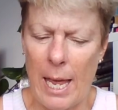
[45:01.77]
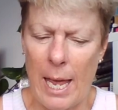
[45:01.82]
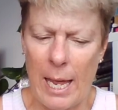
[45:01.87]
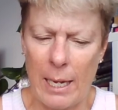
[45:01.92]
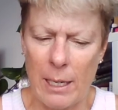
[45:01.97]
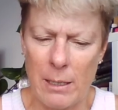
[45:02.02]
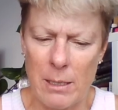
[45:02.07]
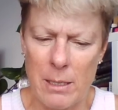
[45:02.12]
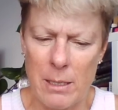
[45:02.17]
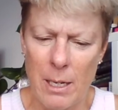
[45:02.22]

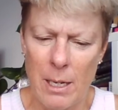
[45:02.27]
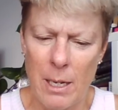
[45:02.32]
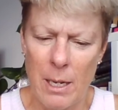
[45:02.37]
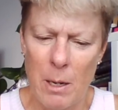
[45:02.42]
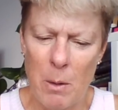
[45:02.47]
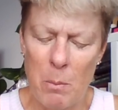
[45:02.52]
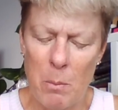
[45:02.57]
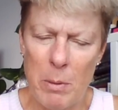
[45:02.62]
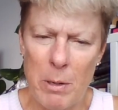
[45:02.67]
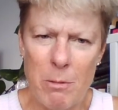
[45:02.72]
and
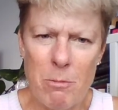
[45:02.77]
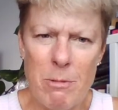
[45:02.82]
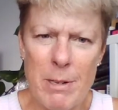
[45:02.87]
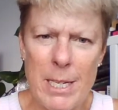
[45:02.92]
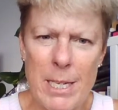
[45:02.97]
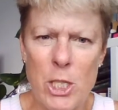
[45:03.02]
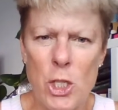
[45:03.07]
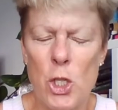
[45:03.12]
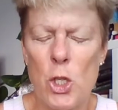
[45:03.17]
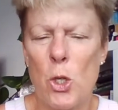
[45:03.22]
be
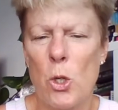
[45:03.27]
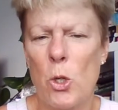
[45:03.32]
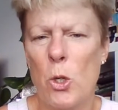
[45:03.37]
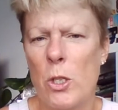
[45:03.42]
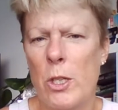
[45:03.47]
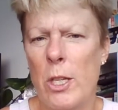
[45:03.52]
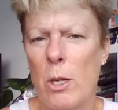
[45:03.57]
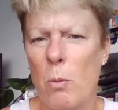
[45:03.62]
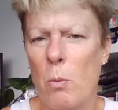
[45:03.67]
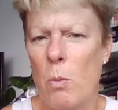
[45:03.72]

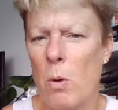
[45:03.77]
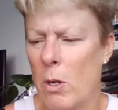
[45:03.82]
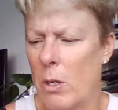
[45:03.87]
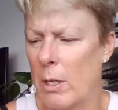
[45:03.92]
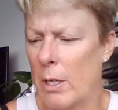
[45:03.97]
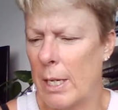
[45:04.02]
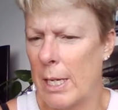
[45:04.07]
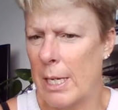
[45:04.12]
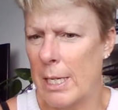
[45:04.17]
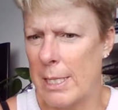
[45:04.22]
reassured that
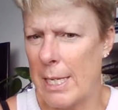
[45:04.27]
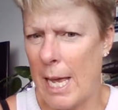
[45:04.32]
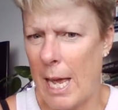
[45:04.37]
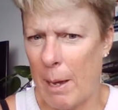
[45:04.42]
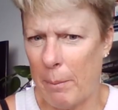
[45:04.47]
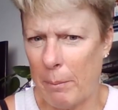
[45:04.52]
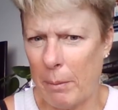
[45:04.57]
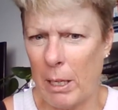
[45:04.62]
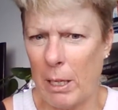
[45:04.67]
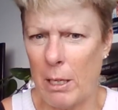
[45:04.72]
what is
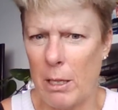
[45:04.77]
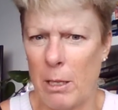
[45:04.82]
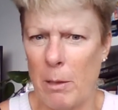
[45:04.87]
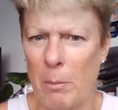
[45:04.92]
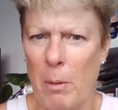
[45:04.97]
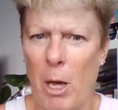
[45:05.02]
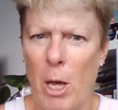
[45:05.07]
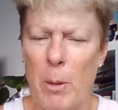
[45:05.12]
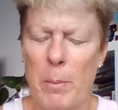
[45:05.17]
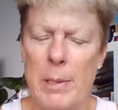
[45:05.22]
happening at the
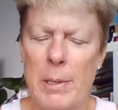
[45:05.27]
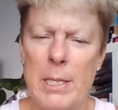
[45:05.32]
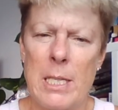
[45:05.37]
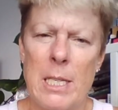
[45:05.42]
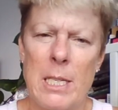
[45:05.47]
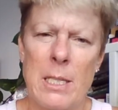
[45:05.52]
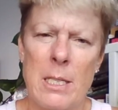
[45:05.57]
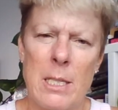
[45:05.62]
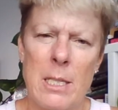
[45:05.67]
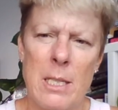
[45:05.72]
moment
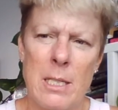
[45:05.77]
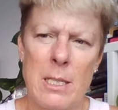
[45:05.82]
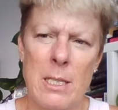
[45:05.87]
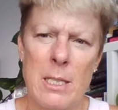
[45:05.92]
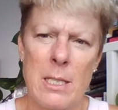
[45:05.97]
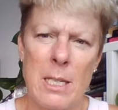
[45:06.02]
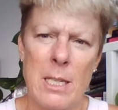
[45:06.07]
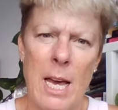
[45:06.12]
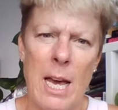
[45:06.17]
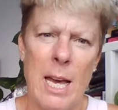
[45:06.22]
is the
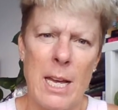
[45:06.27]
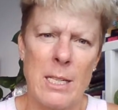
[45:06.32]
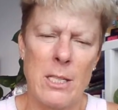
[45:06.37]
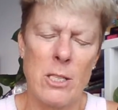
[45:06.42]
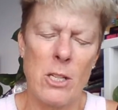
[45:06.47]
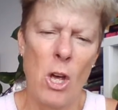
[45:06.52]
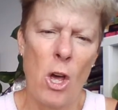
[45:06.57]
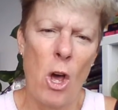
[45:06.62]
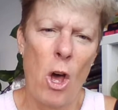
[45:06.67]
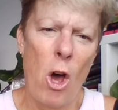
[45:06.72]
start
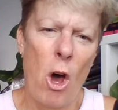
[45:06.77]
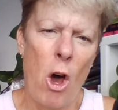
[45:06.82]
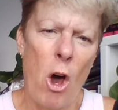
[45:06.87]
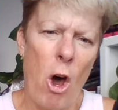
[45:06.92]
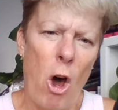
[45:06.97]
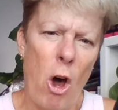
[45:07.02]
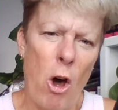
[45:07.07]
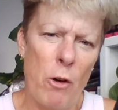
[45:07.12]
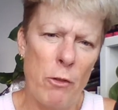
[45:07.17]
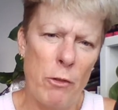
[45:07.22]

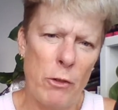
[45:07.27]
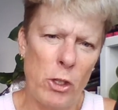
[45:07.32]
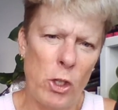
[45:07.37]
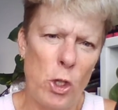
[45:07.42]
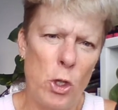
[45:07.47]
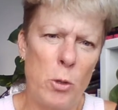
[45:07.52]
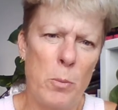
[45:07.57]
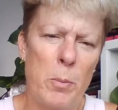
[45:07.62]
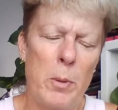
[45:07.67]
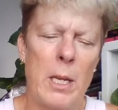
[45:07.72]
of a
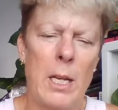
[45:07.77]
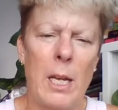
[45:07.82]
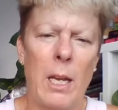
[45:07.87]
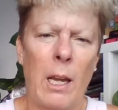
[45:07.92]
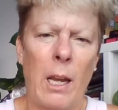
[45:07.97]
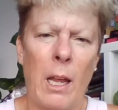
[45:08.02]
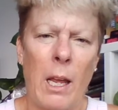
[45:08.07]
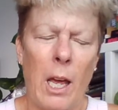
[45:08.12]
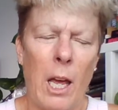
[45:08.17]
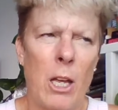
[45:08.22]
new
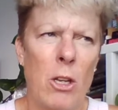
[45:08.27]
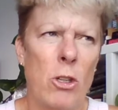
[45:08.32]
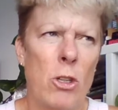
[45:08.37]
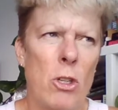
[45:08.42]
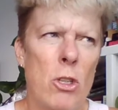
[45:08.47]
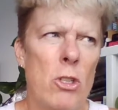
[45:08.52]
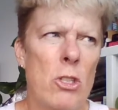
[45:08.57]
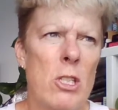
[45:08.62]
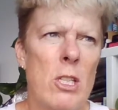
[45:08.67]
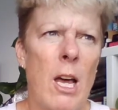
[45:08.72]
beginning, a
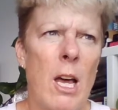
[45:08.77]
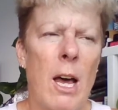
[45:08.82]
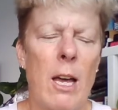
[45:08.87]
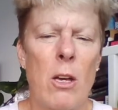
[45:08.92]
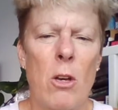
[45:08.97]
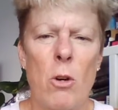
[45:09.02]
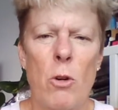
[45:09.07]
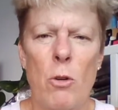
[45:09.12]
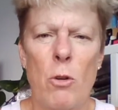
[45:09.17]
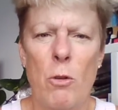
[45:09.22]
new
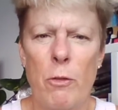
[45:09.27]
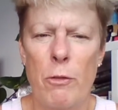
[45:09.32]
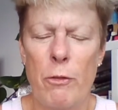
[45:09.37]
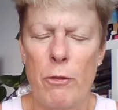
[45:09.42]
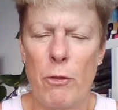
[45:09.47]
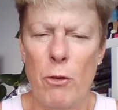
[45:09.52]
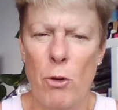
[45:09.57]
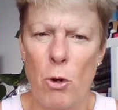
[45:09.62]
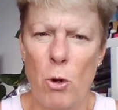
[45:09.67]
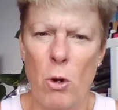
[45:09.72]
cycle
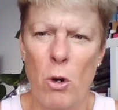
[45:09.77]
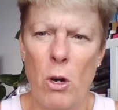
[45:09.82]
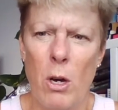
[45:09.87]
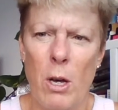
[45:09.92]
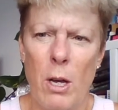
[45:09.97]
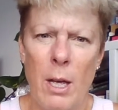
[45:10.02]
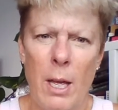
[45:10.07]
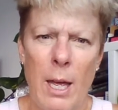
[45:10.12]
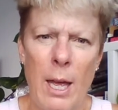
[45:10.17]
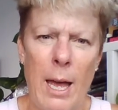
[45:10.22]
for
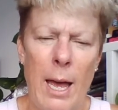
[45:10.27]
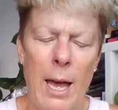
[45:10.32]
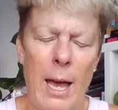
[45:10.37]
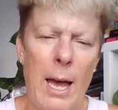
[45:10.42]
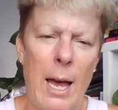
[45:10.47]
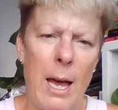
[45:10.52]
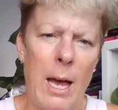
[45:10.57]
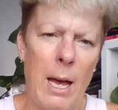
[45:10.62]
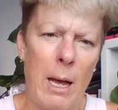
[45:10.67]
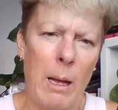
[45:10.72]

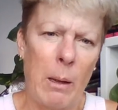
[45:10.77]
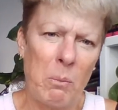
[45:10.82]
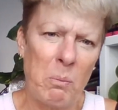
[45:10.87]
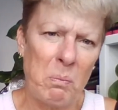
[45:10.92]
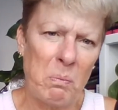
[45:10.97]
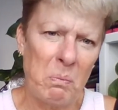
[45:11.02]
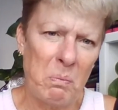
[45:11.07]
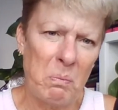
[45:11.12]
um,